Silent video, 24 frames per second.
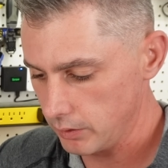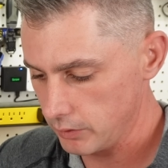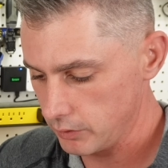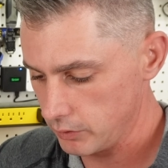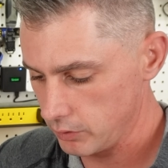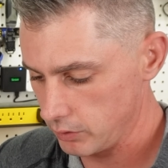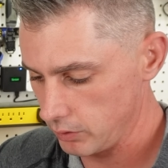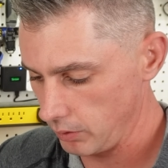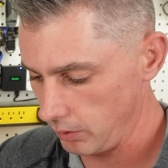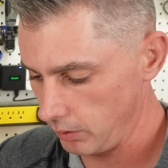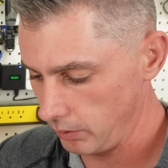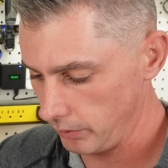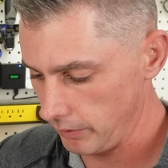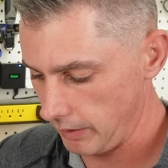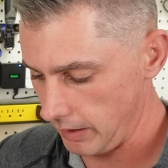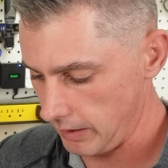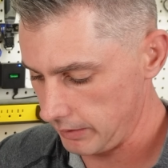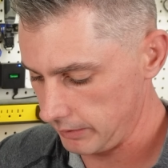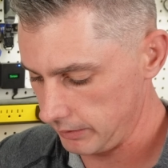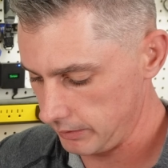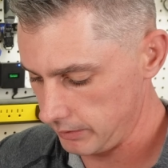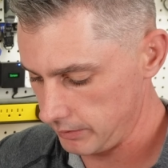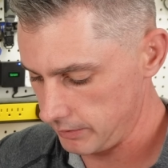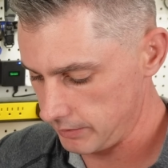So
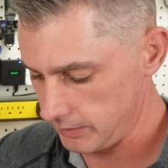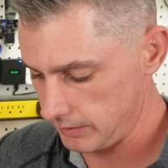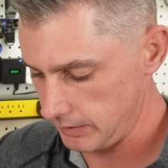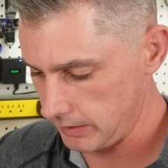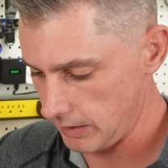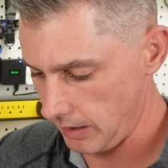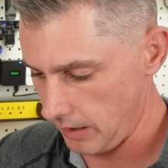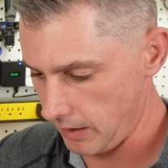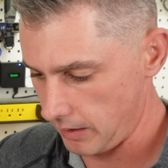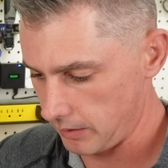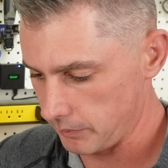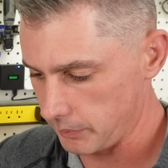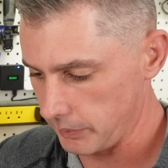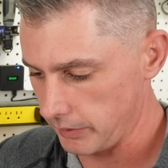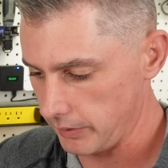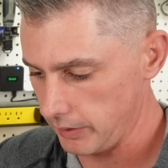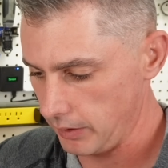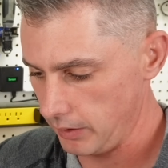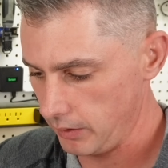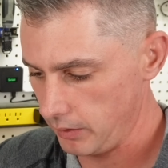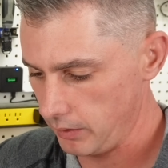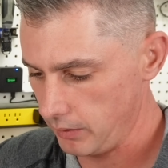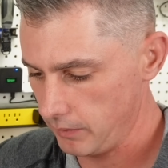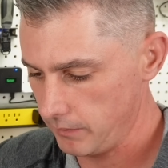that is the app
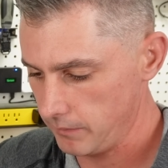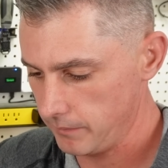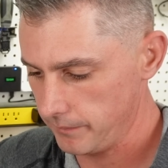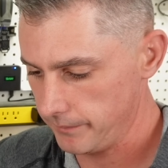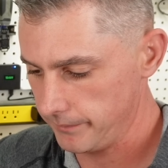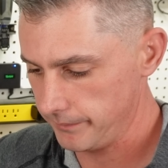there.